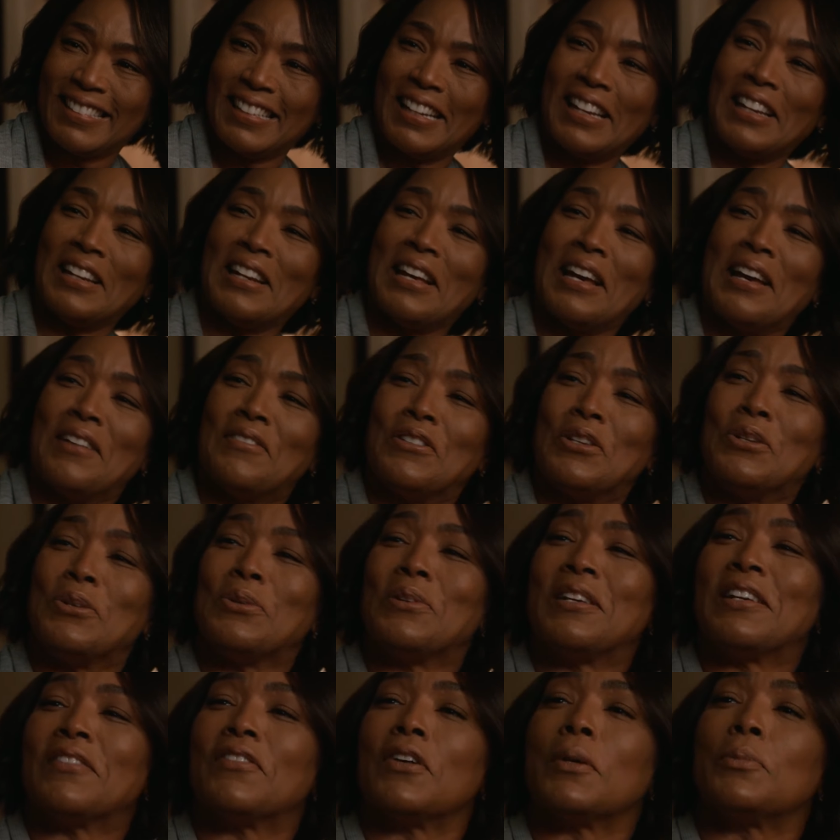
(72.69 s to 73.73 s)
And have you
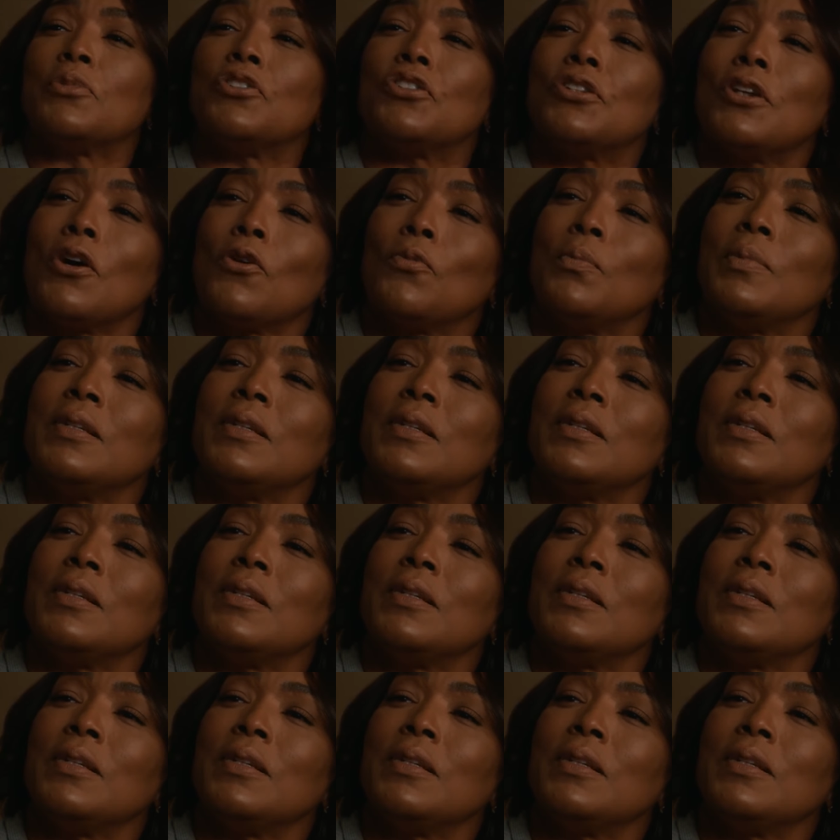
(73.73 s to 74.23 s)
give up show